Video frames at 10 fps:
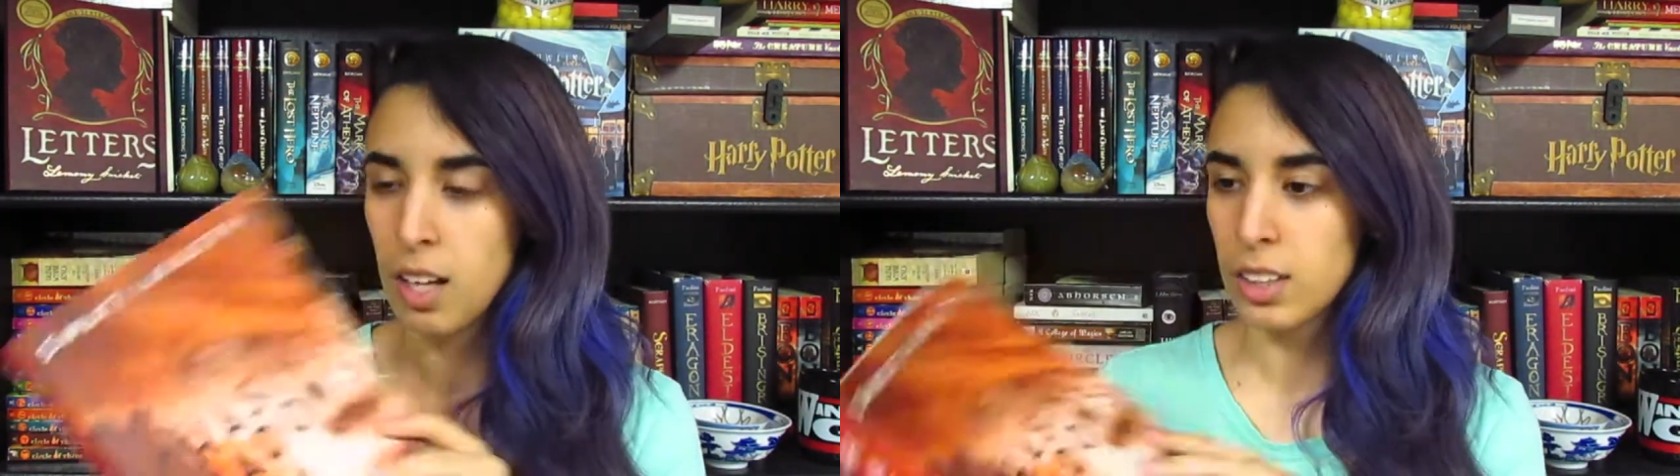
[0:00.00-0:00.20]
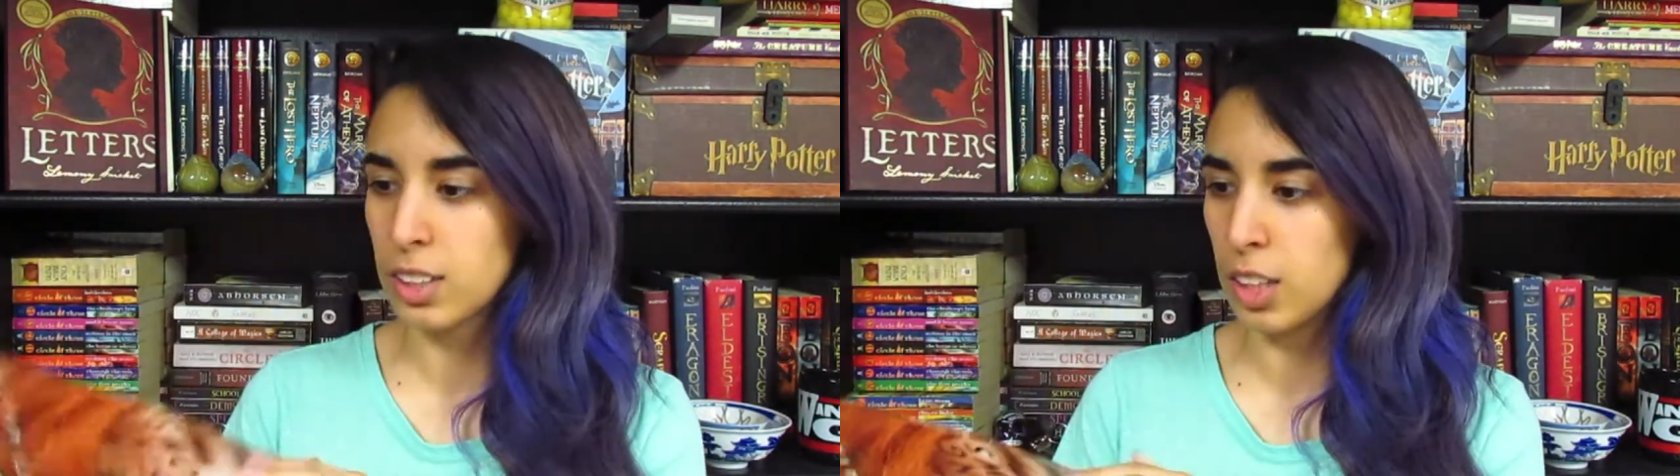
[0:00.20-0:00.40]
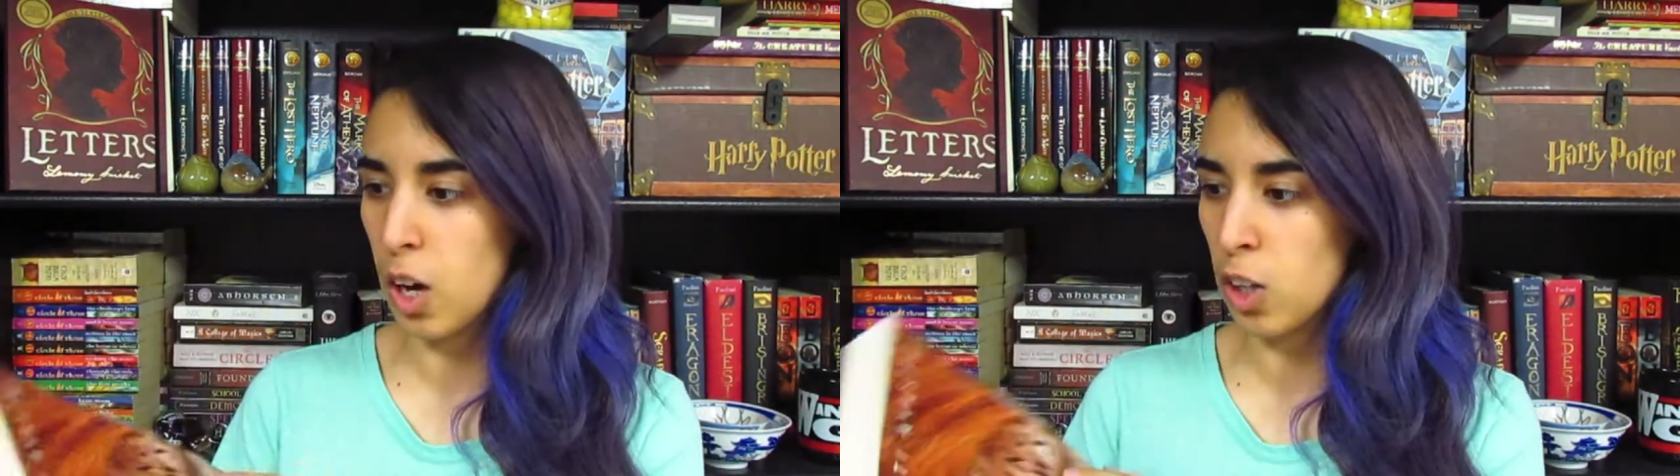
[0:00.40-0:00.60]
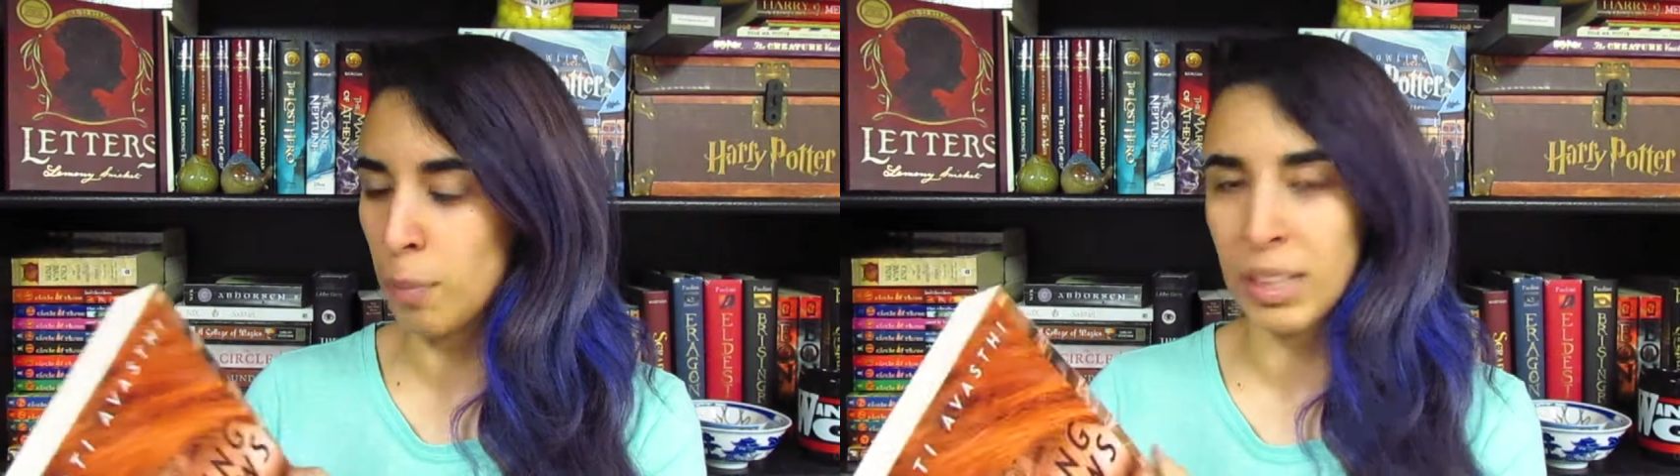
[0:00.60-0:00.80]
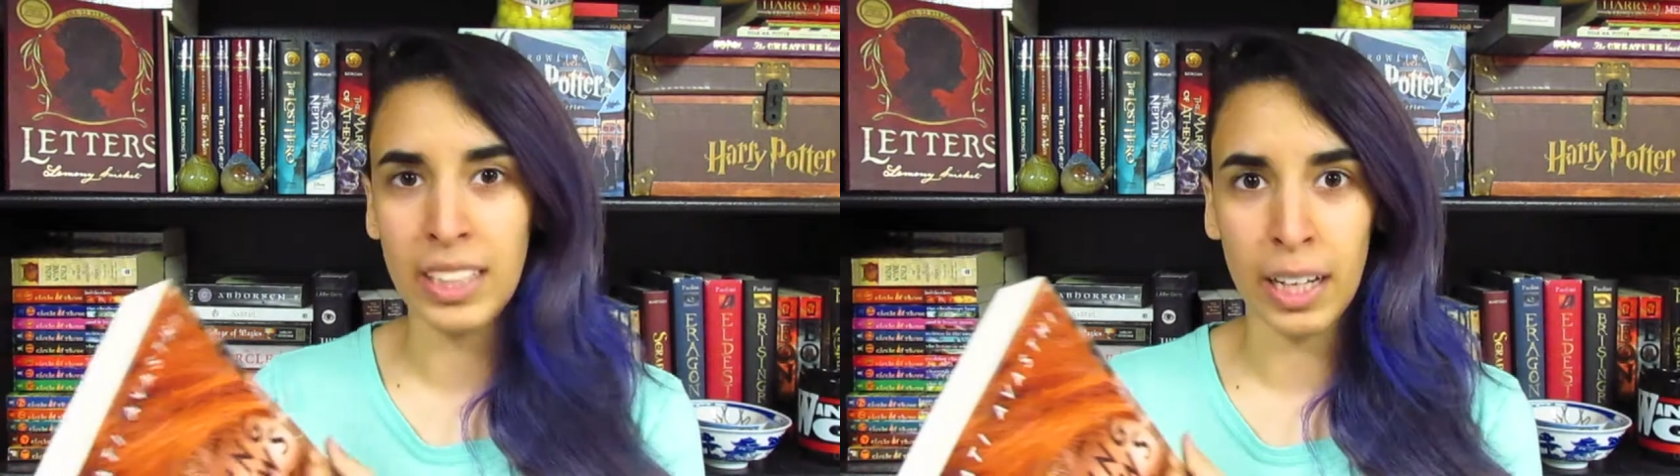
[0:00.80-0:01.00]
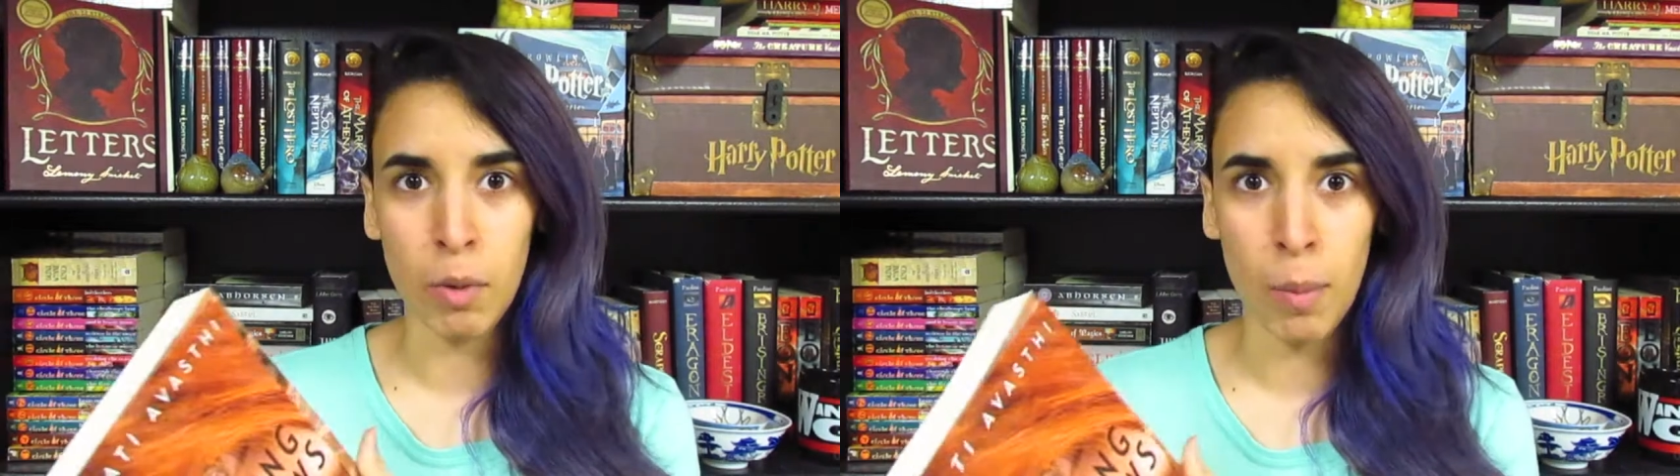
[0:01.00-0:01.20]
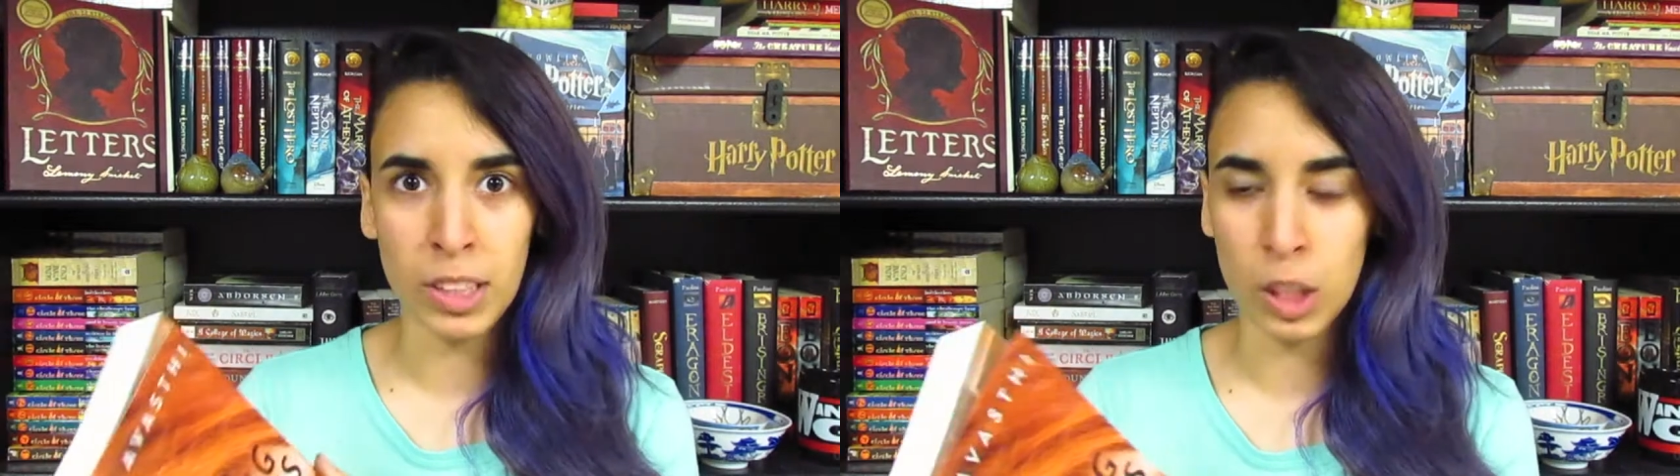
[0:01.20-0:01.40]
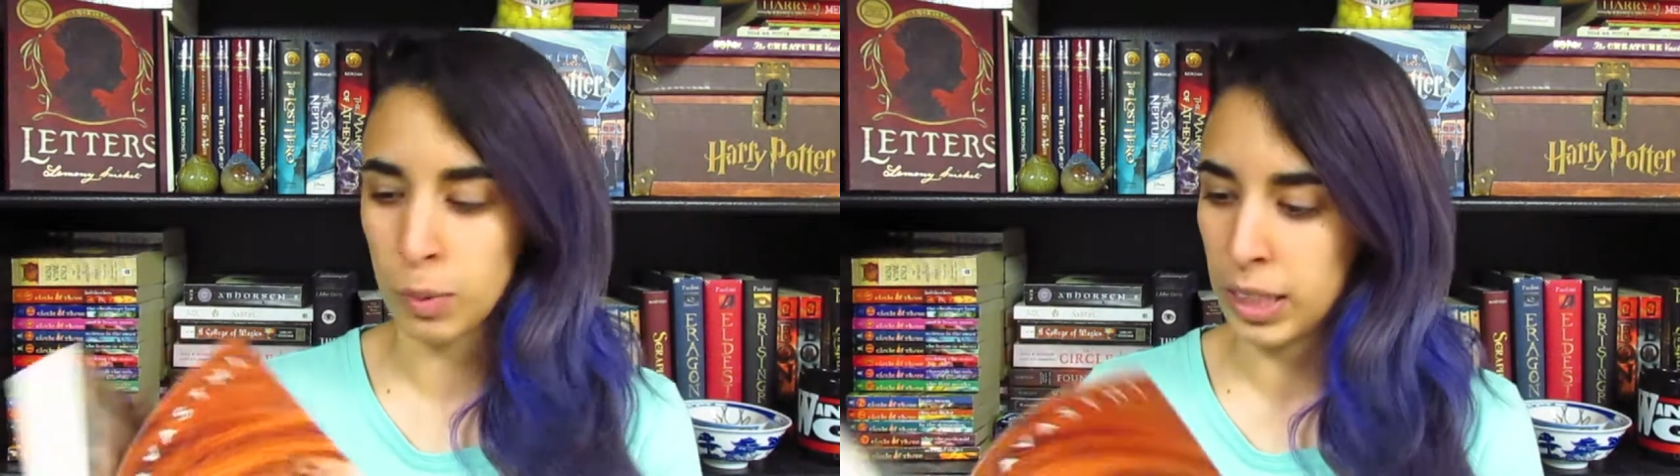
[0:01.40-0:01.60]
So let me take a moment
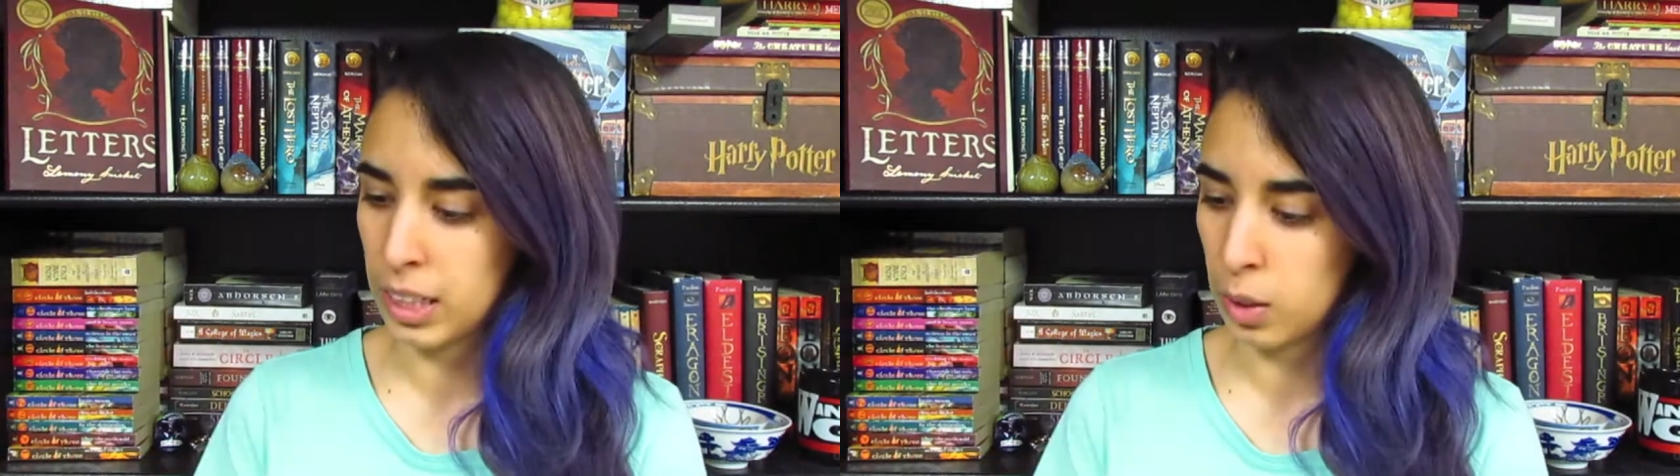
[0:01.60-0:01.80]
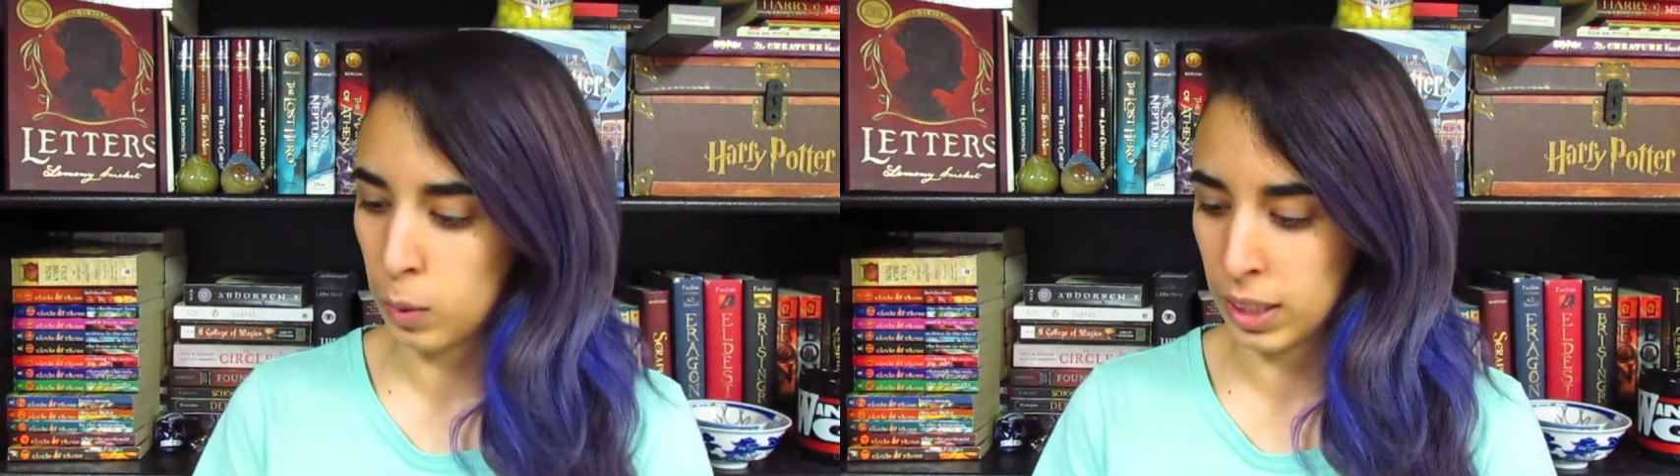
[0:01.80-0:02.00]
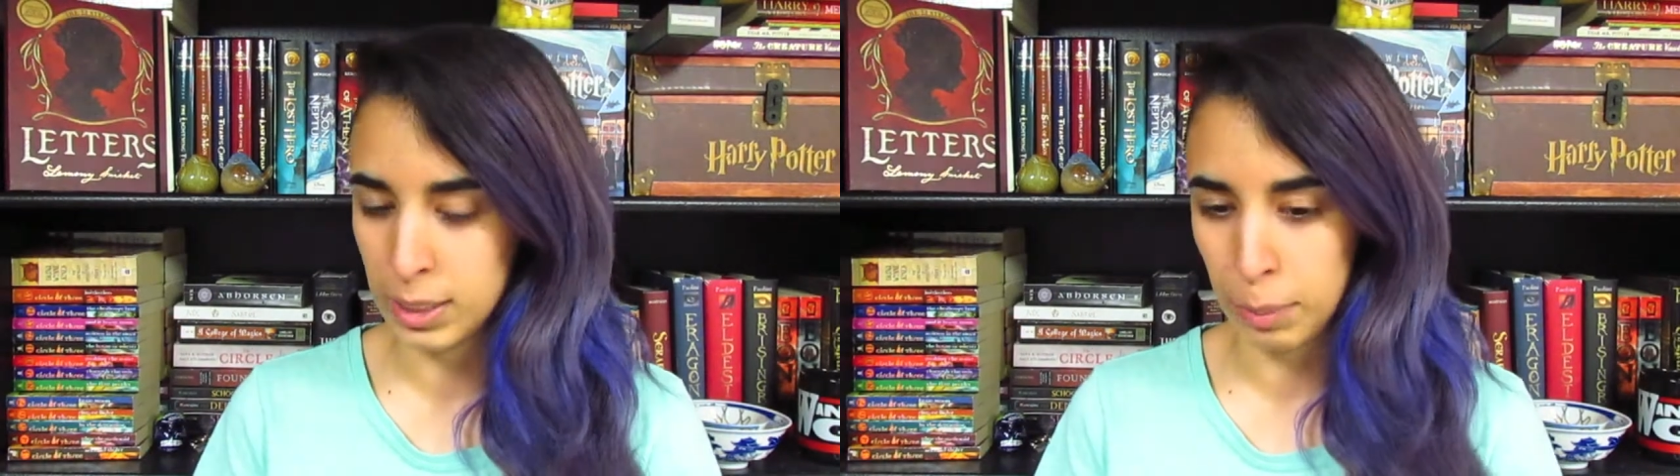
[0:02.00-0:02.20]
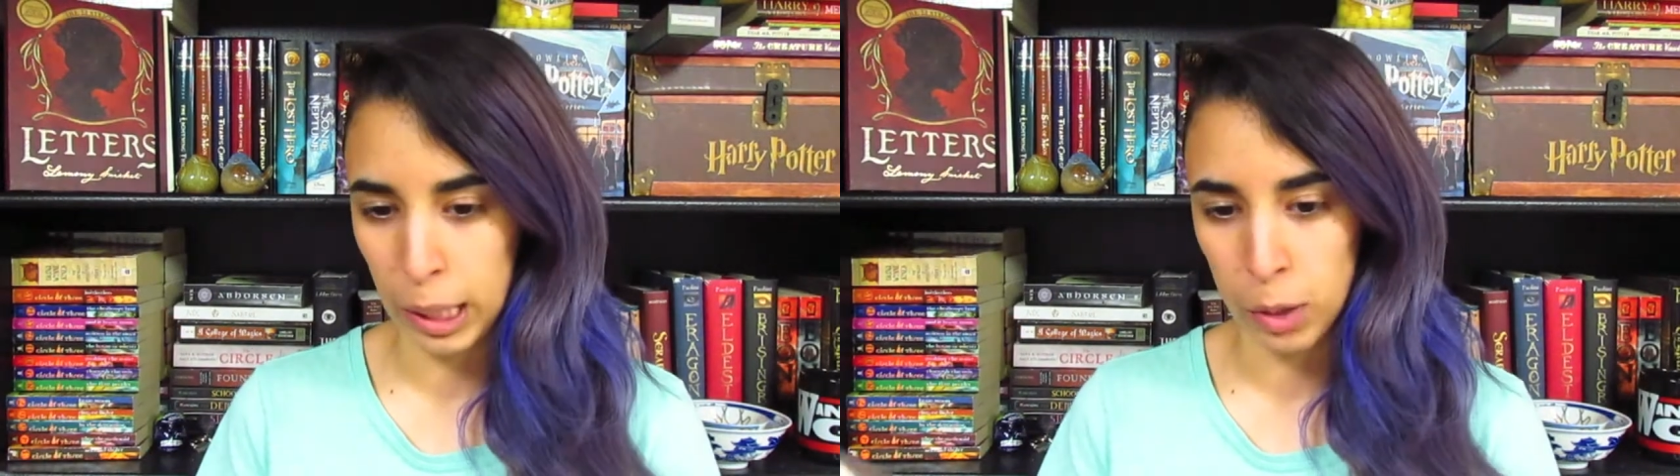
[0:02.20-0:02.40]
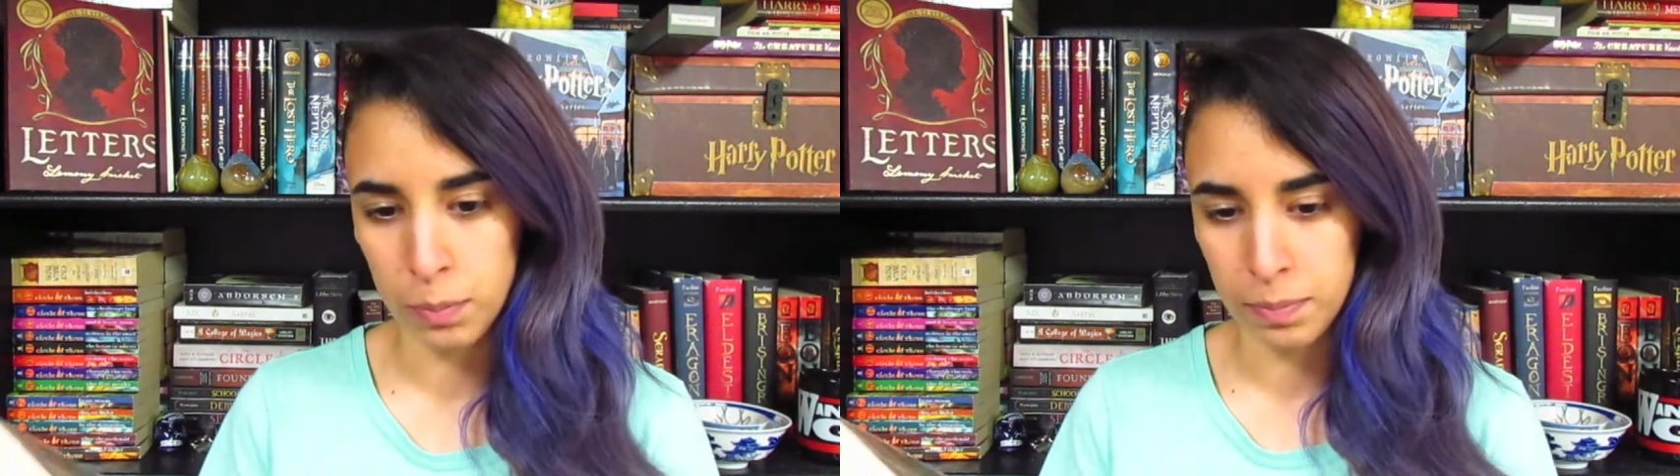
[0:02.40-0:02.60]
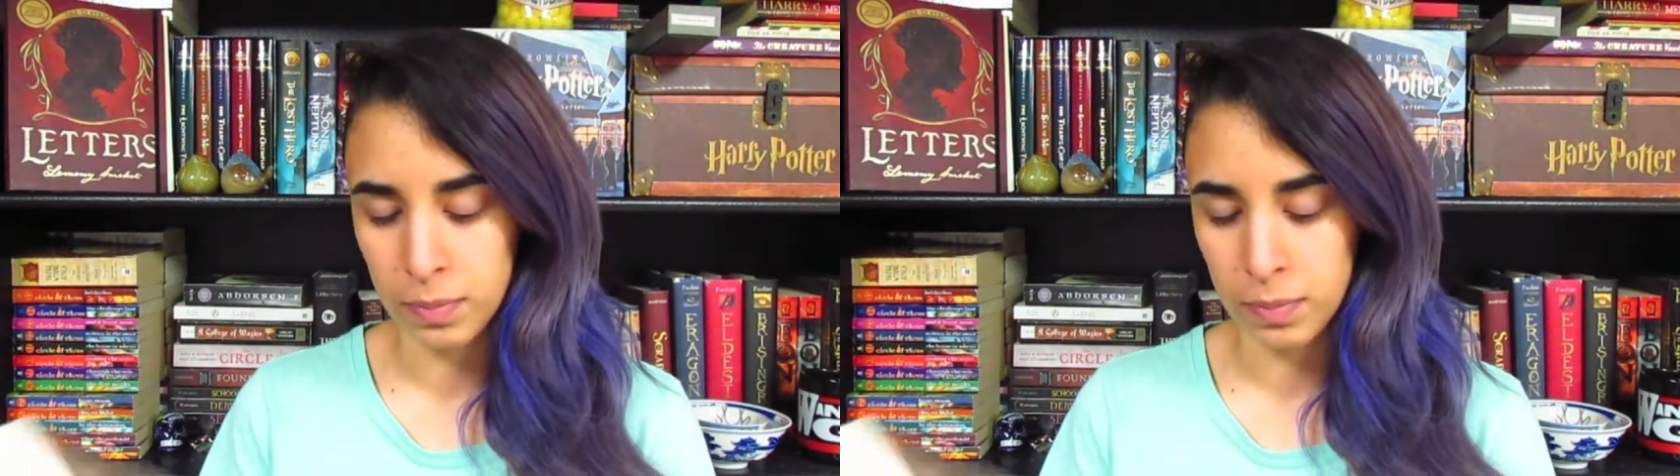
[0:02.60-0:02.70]
to read what it's about.